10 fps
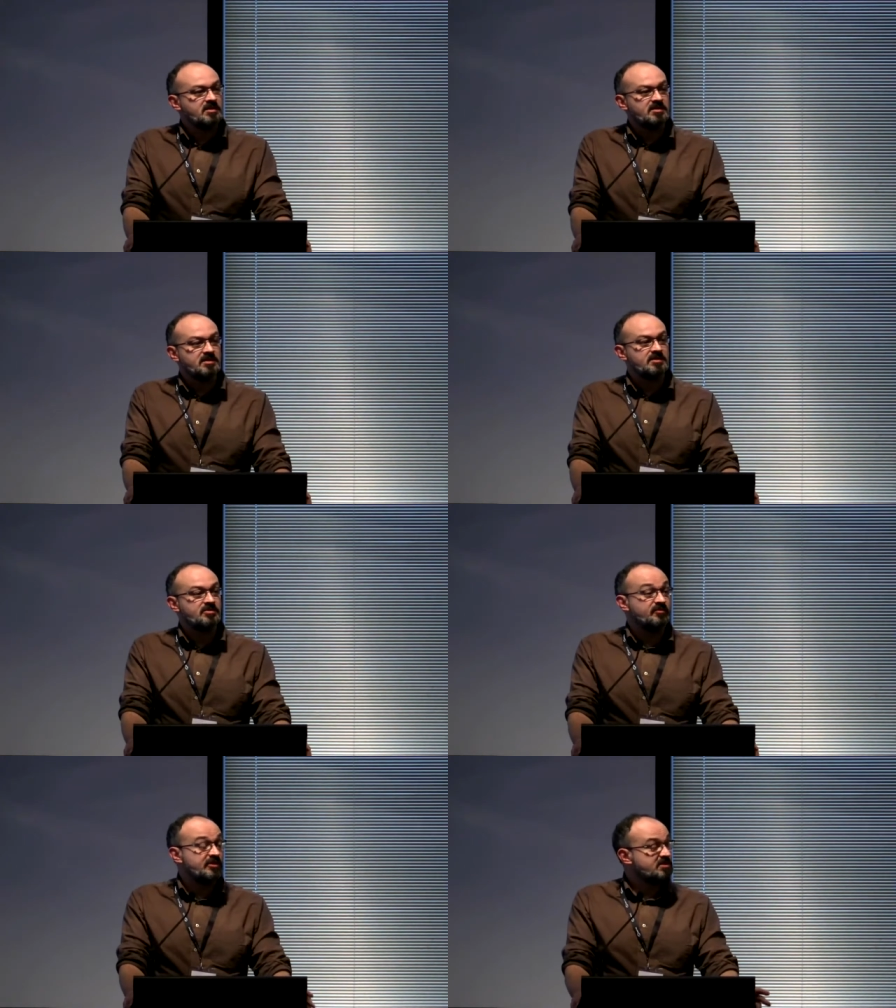
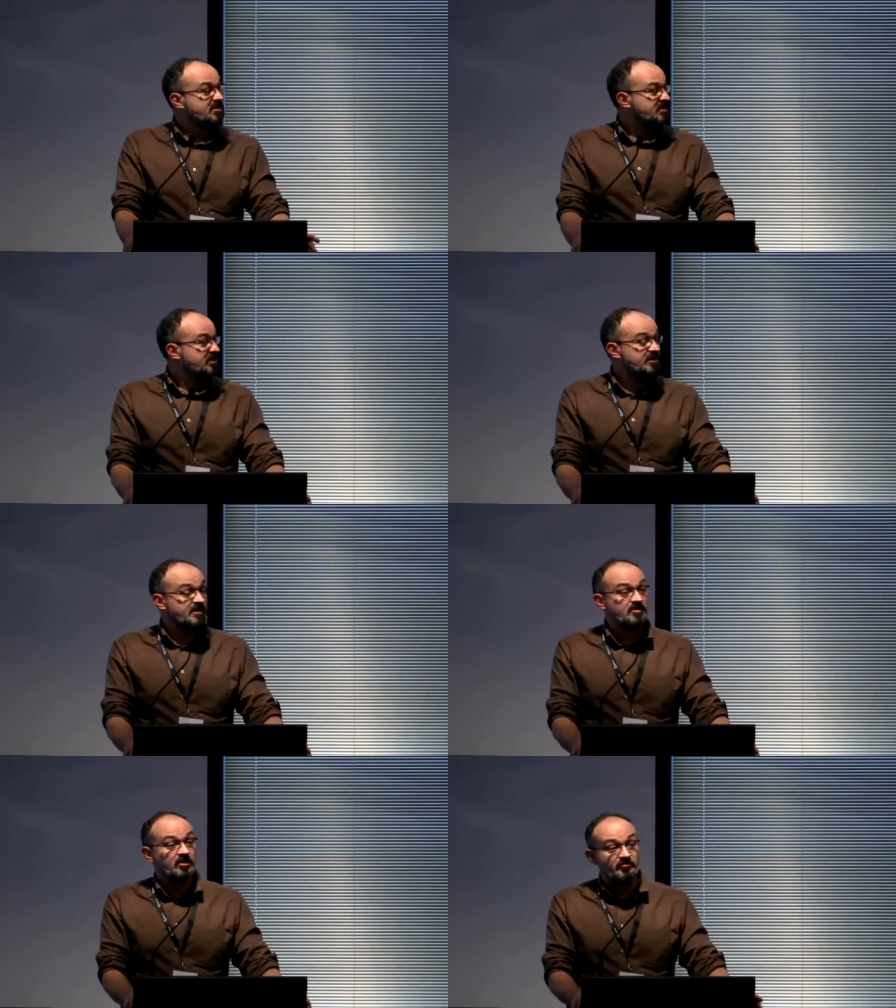Since University of Sydney
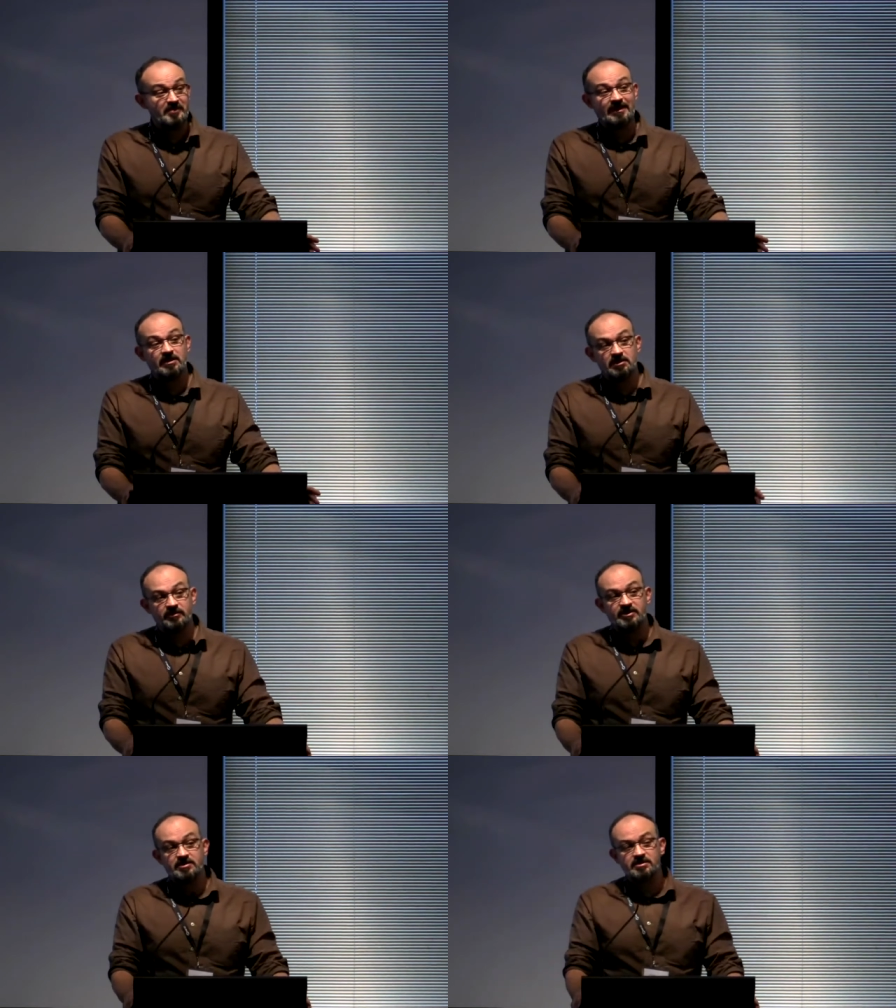does a lot of
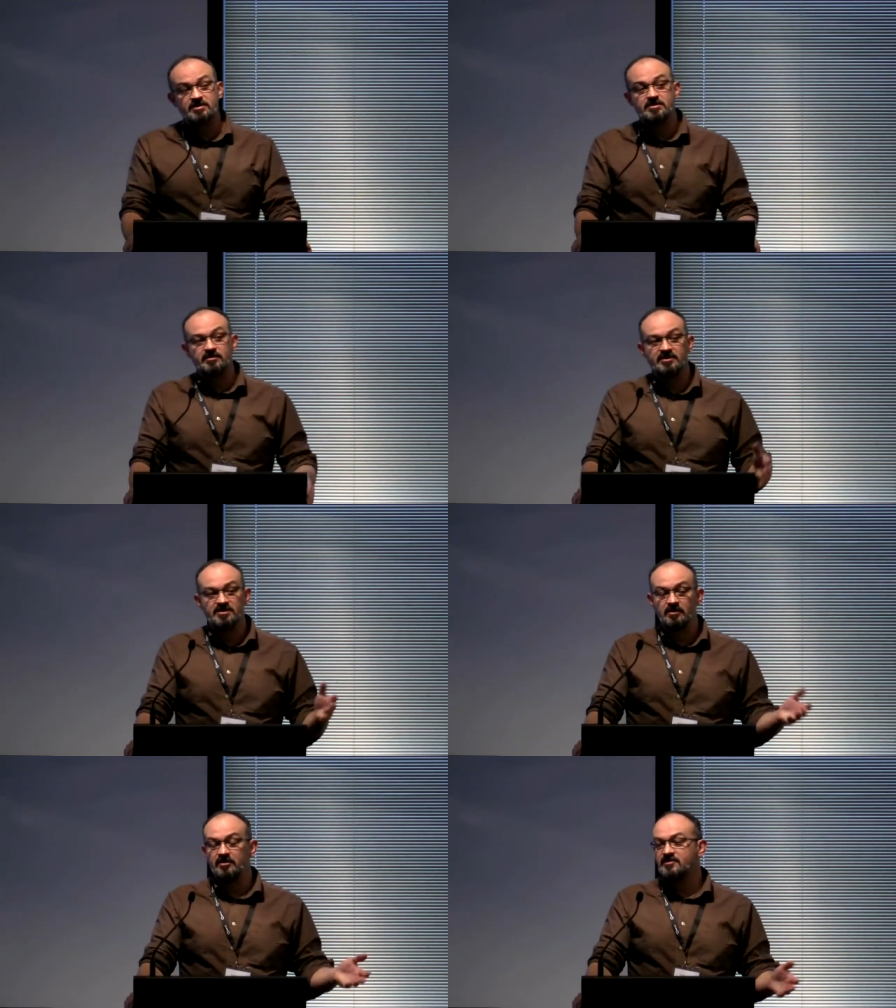medical research, so
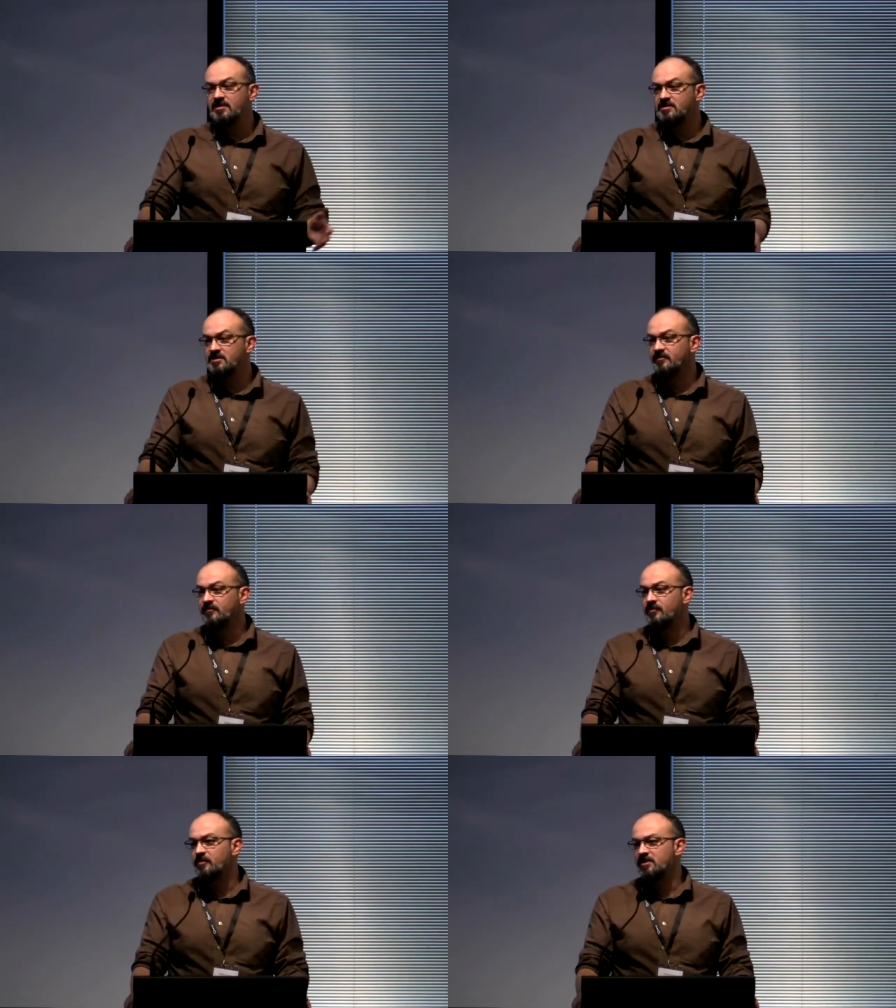there's a lot of sensitive
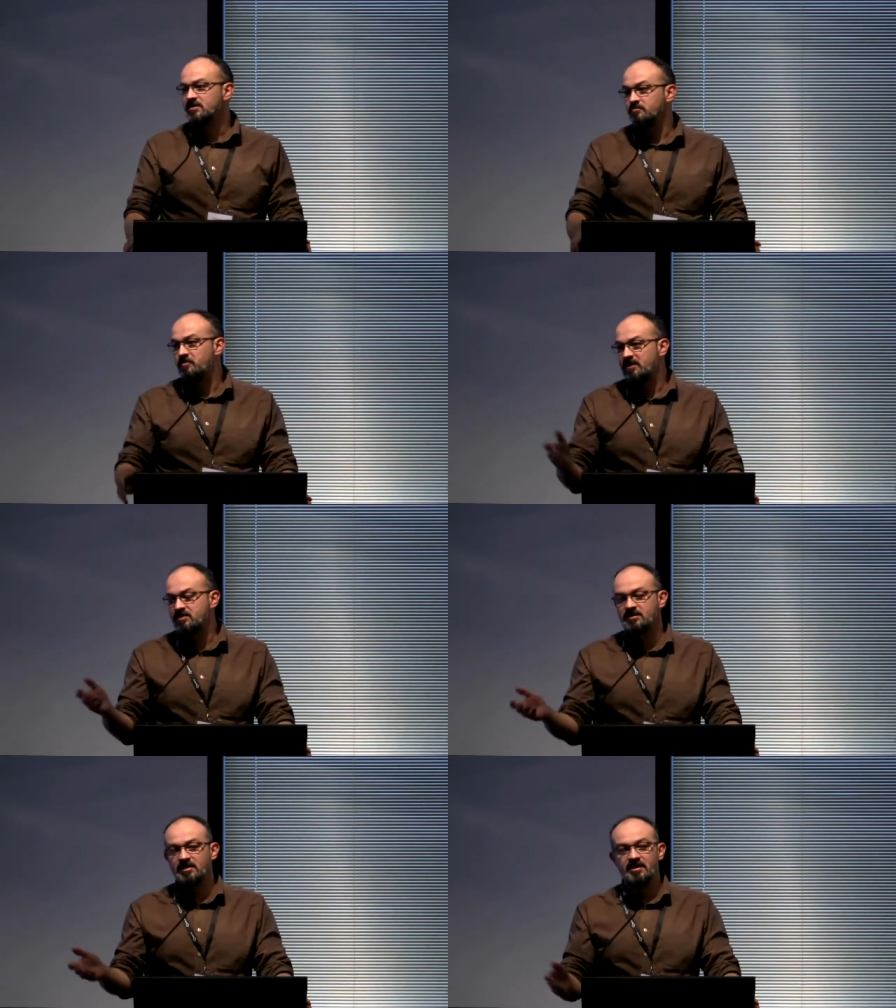information,
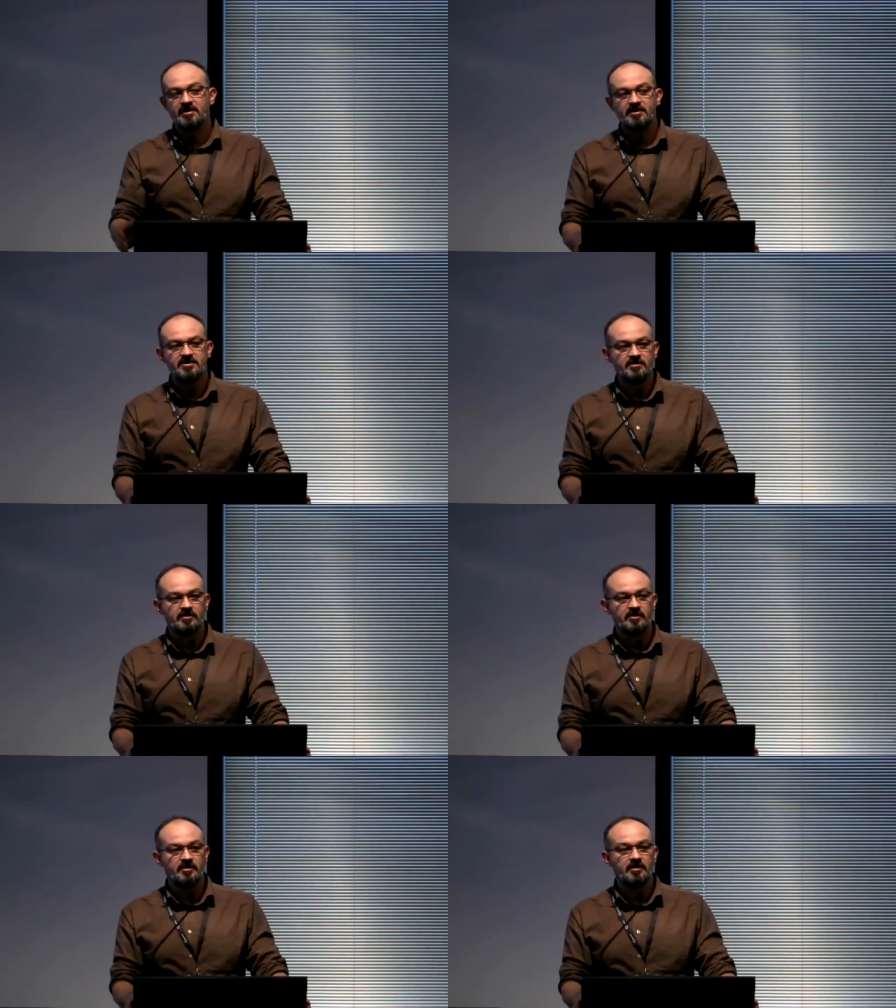patient data, that
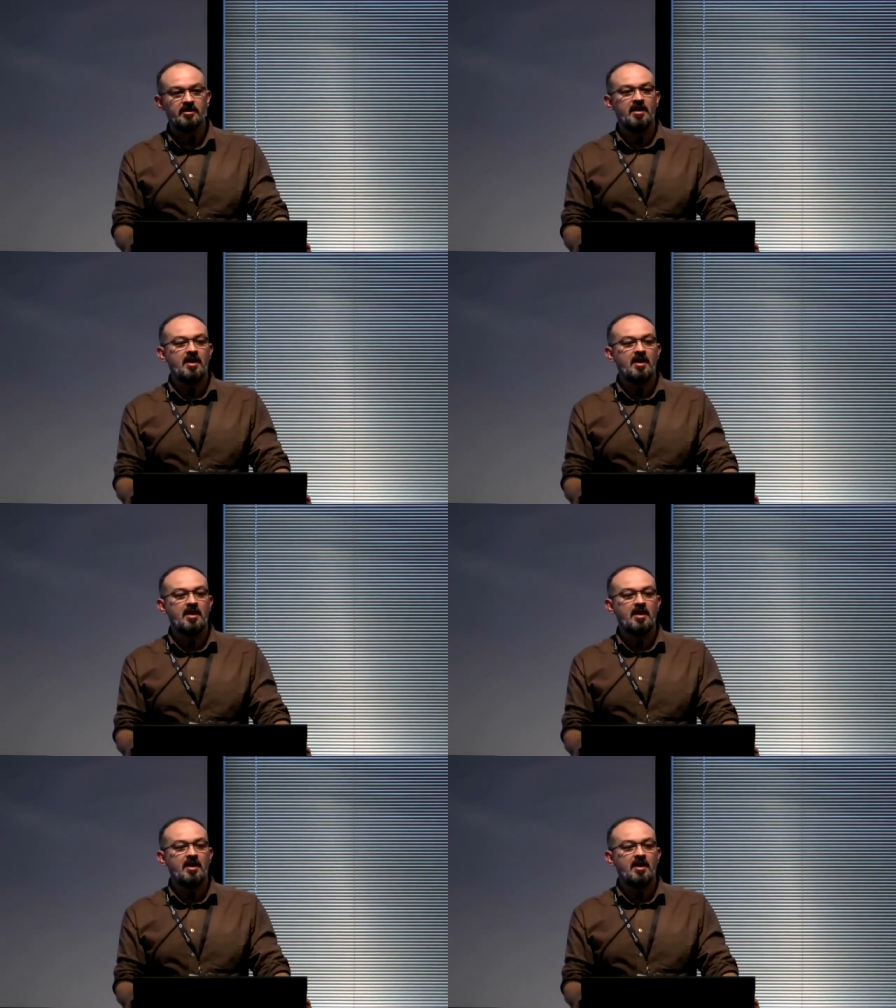sort of thing.